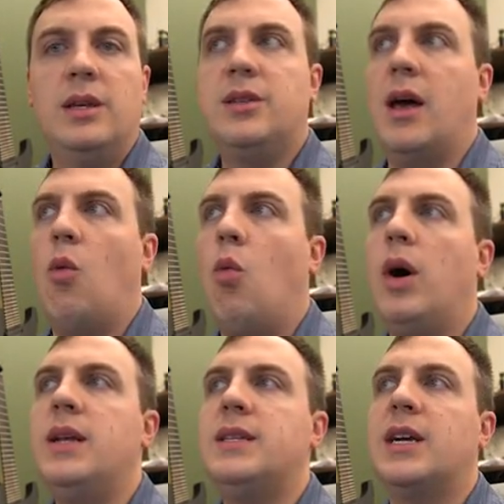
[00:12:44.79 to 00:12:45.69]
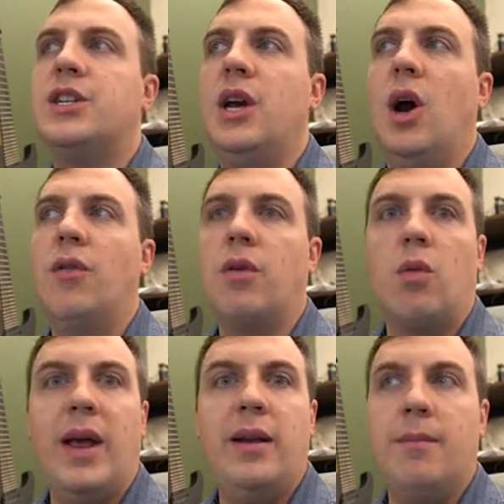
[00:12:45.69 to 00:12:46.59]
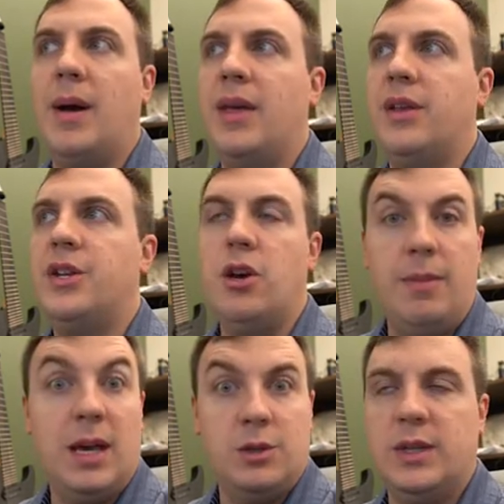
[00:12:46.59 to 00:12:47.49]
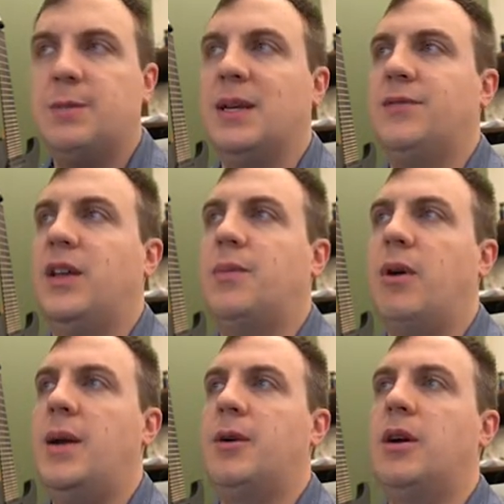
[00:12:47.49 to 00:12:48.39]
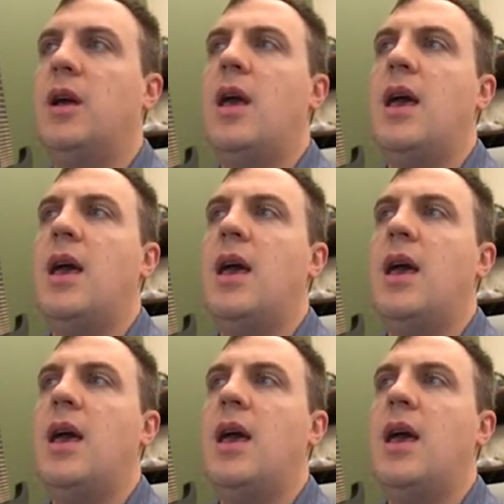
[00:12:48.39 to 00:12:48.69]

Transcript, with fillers: So that 1 is actually overwritten by the 2 because we specified the parameter.